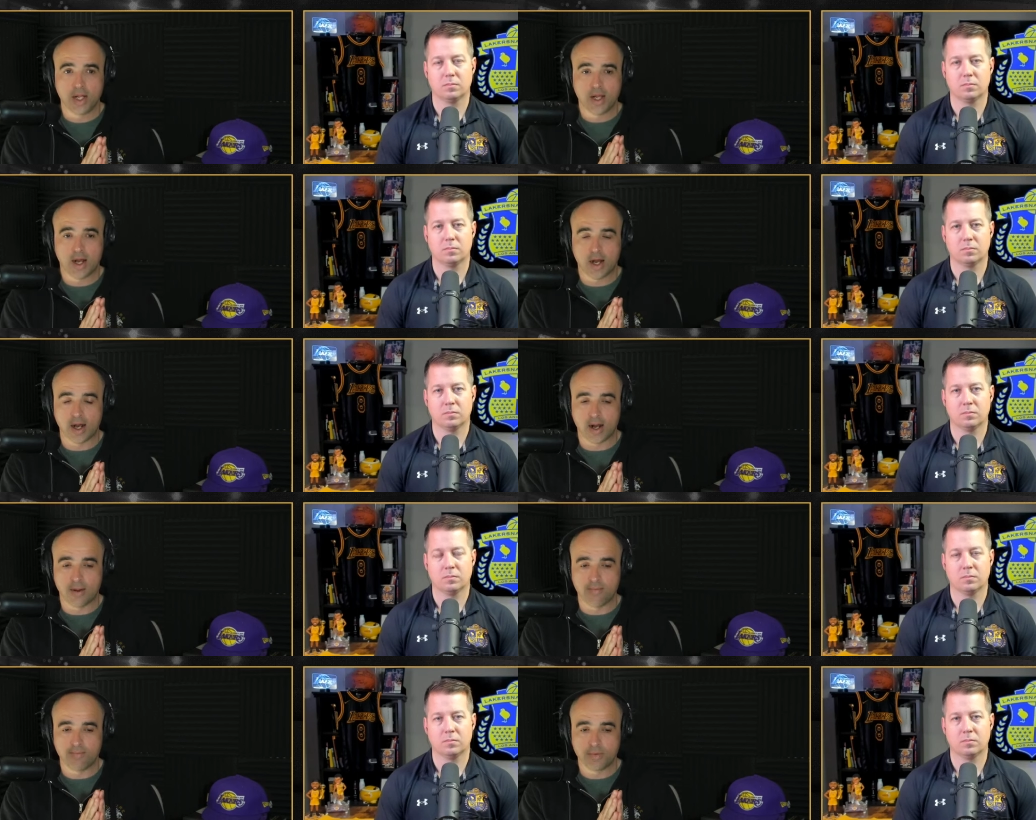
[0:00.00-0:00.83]

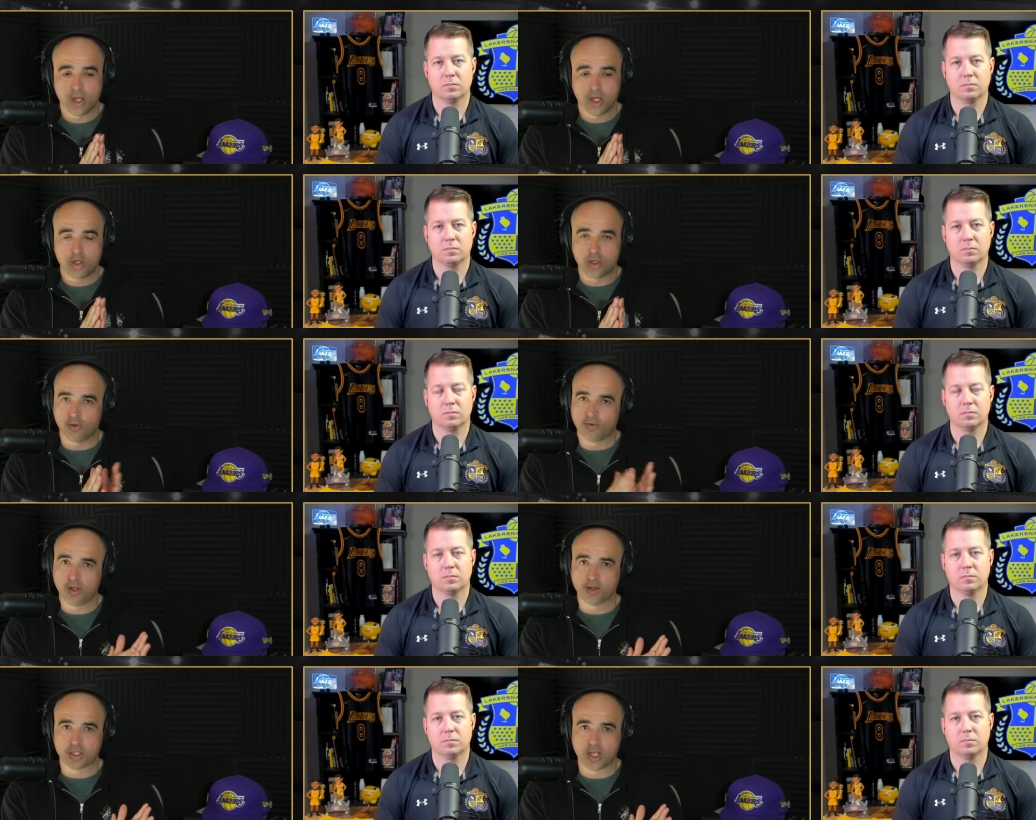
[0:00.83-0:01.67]
Speaker 1: Um, do you feel
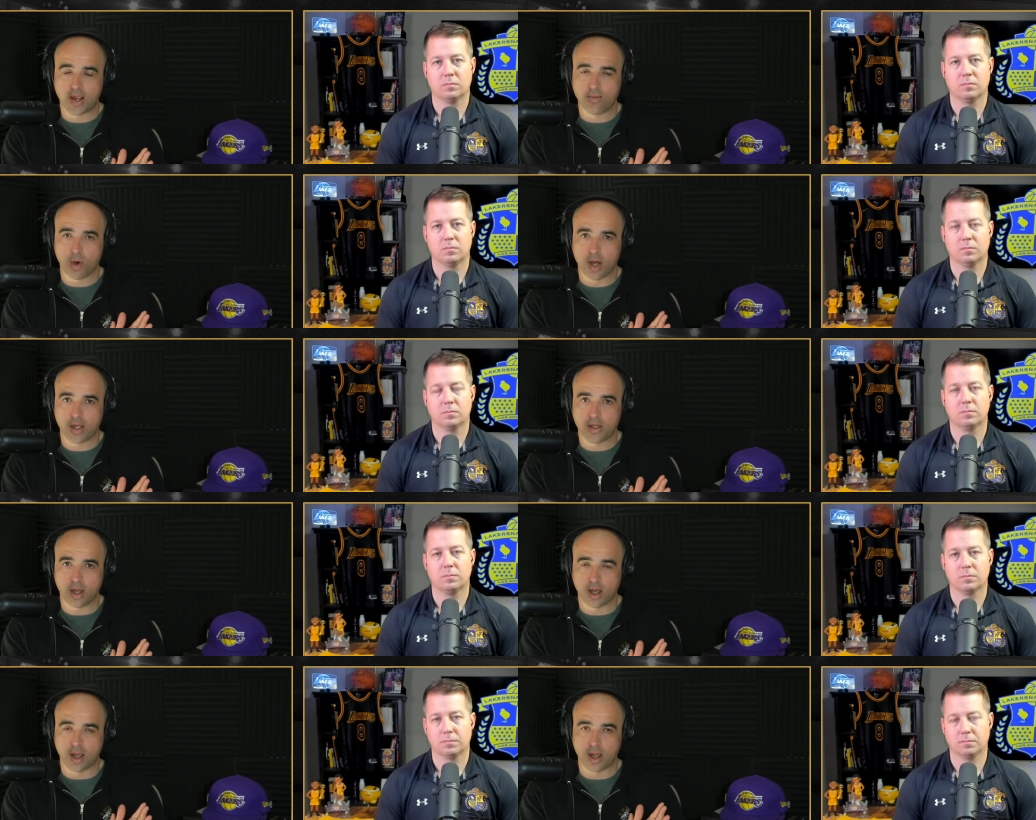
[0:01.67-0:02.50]
the same way?
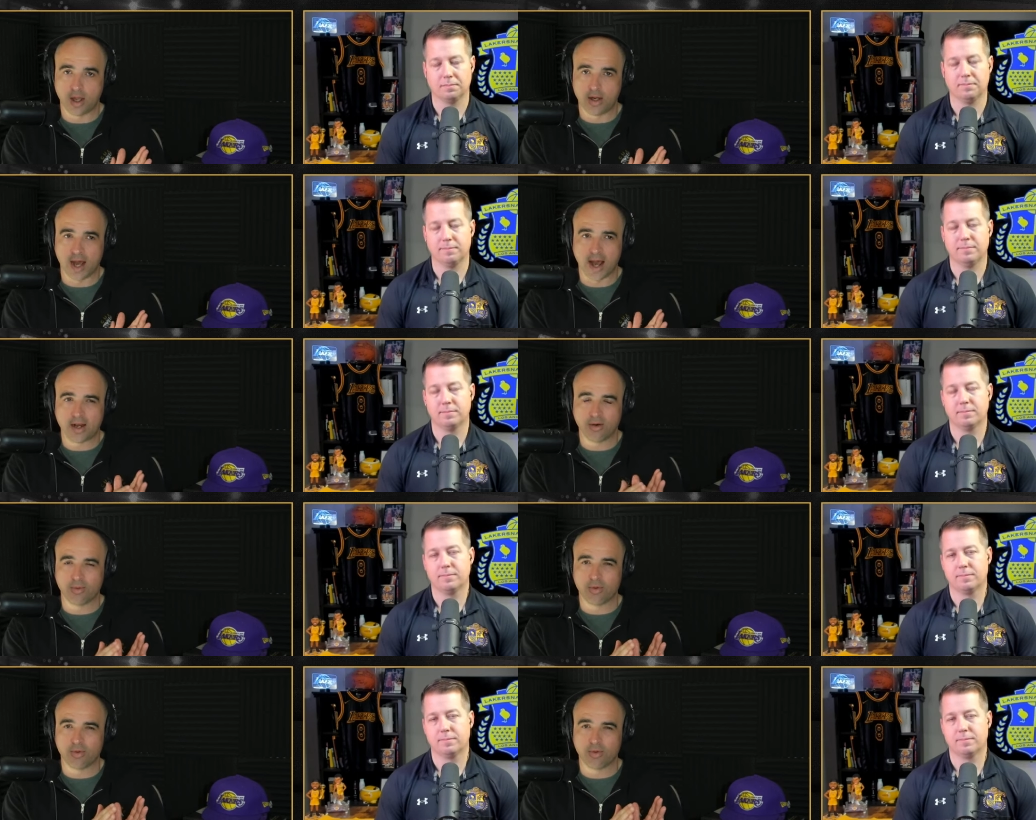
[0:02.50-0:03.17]
And mm-hmm. I don't.